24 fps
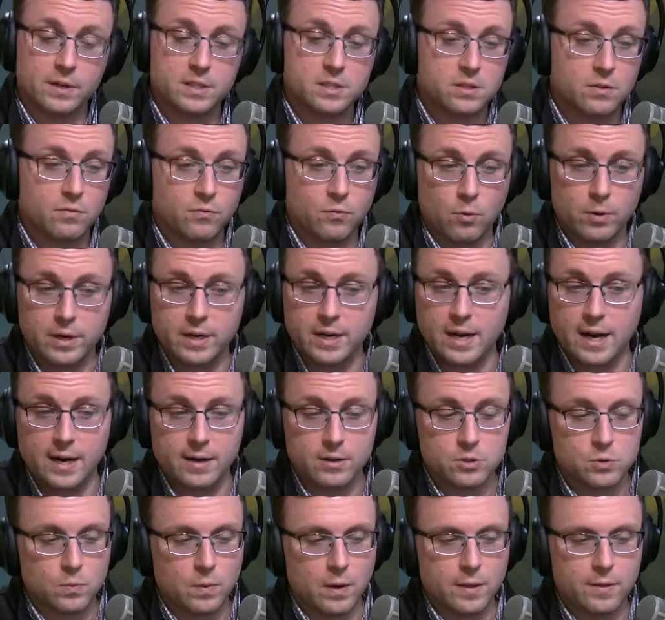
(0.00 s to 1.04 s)
it's the
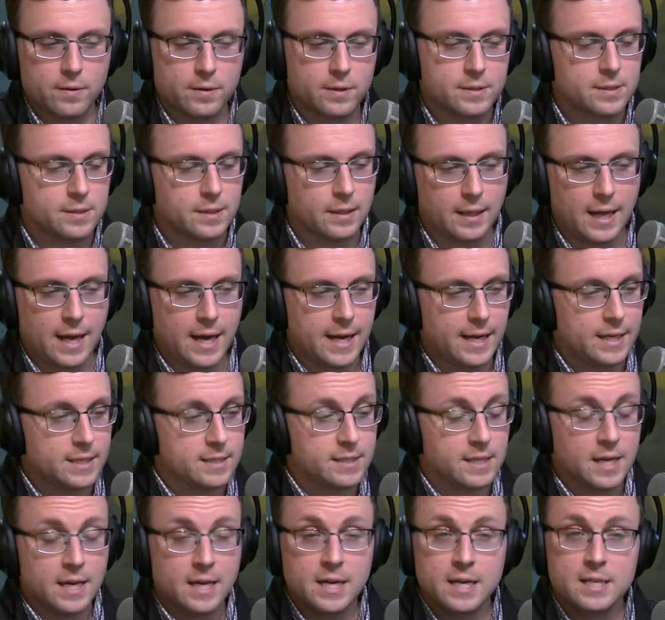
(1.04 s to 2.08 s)
49ers, whether it's the
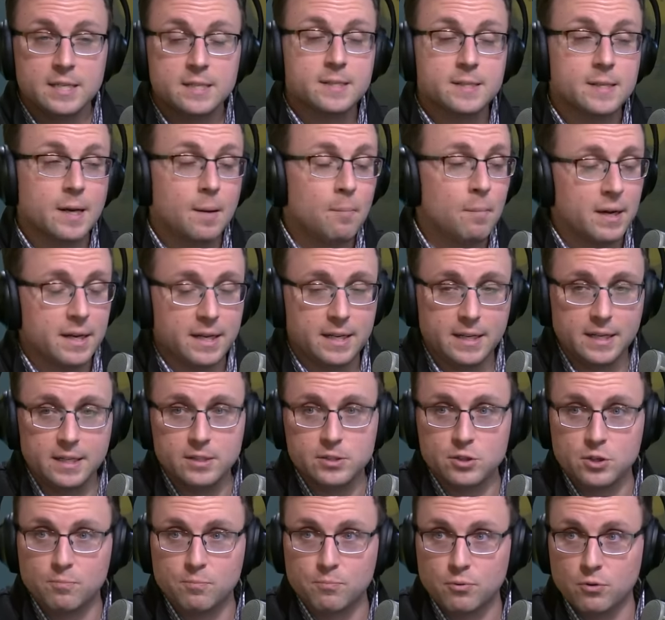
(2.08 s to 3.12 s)
Lions, somebody
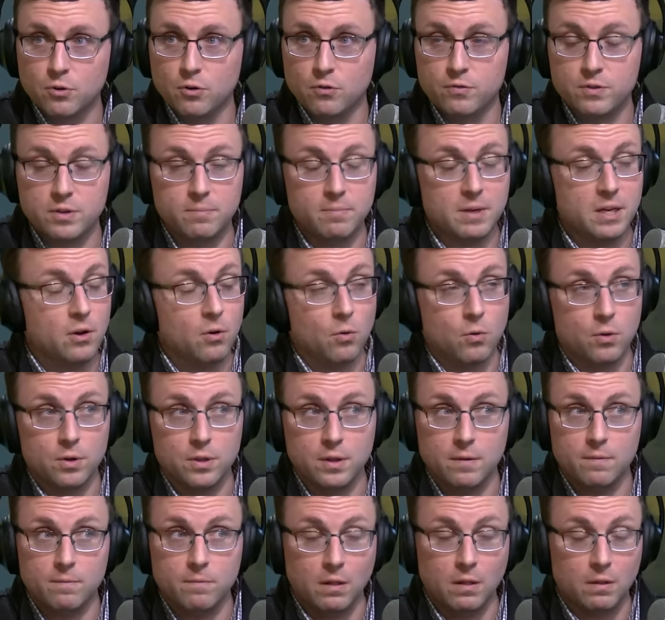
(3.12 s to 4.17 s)
needs to prove to me, or
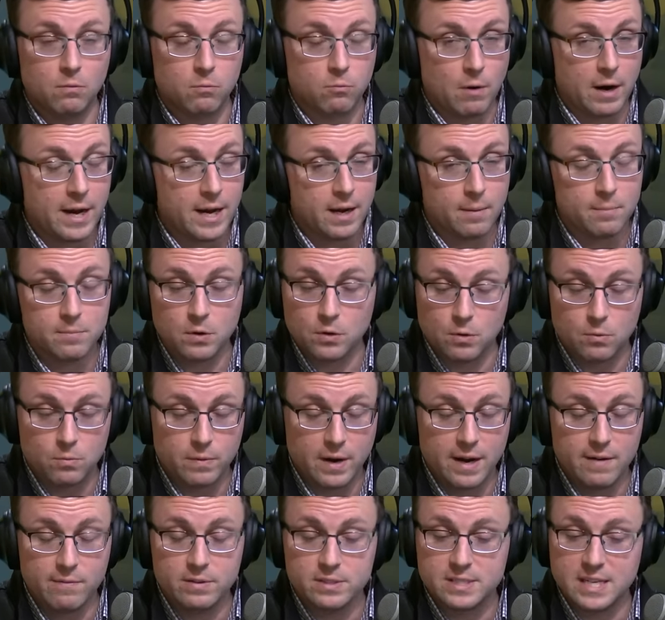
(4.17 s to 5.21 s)
the
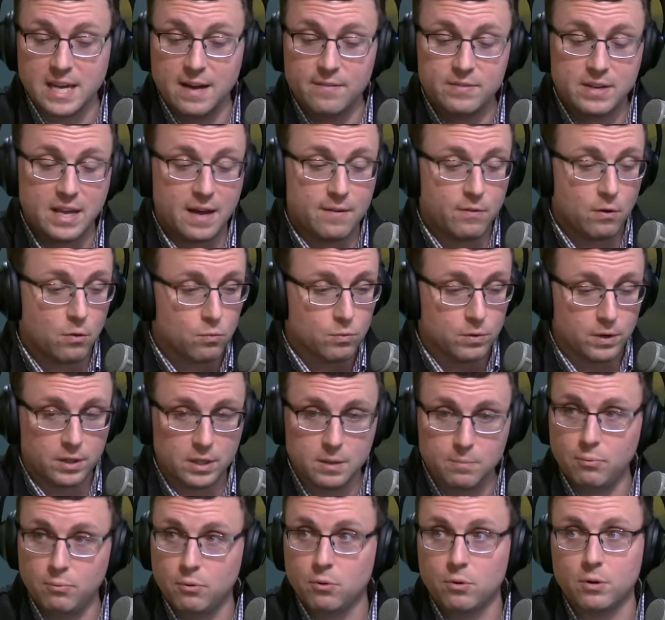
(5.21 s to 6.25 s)
Ravens have to have a
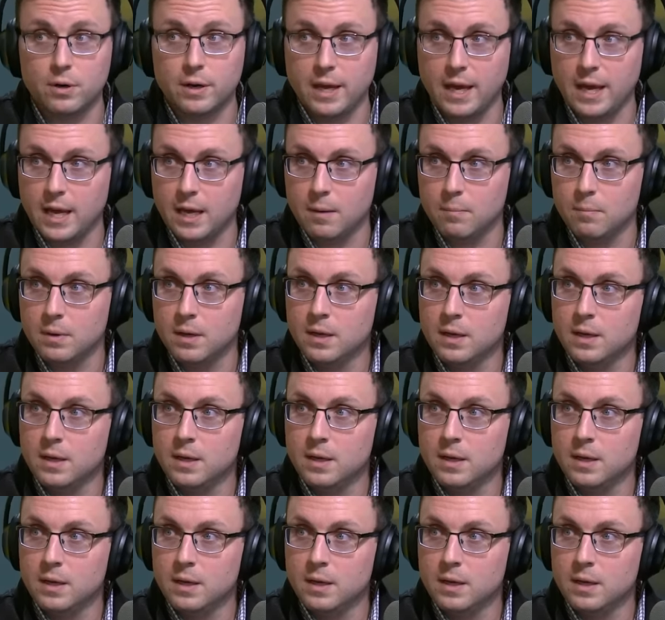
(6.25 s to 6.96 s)
really poor game,